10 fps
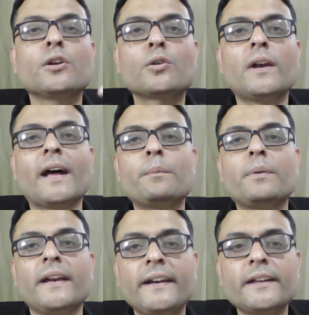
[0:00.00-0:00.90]

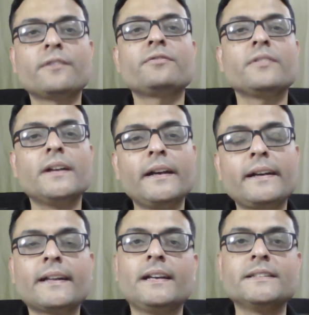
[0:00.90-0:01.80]
collaborative
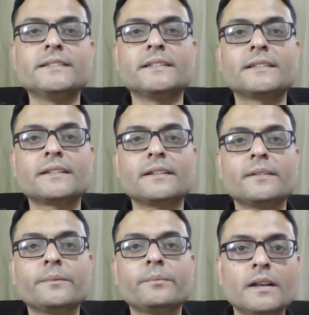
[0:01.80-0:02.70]
intelligence.
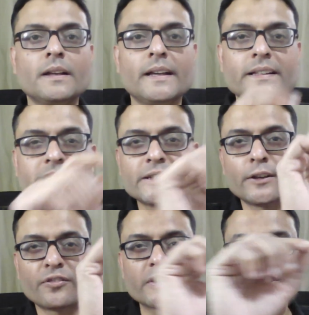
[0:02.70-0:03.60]
Instead
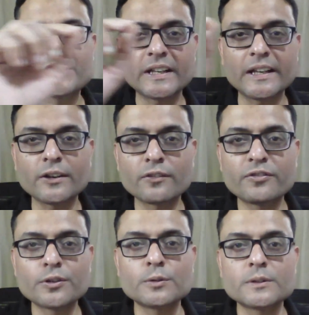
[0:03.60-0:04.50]
of a chain
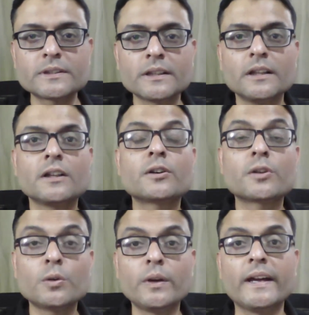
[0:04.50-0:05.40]
of tools,
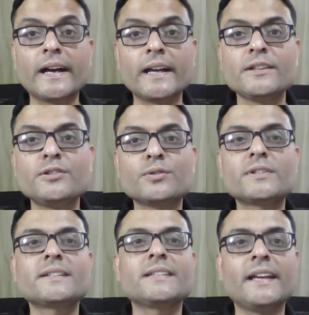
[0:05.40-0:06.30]
CrewAI
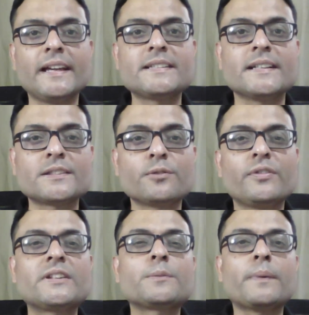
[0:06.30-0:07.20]
uses agents
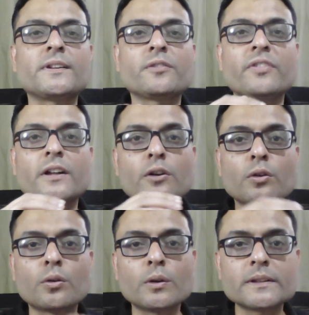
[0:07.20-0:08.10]
with specific
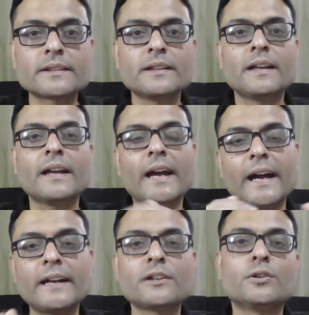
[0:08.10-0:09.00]
roles
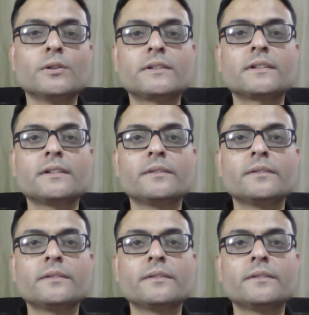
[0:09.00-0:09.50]
and goals.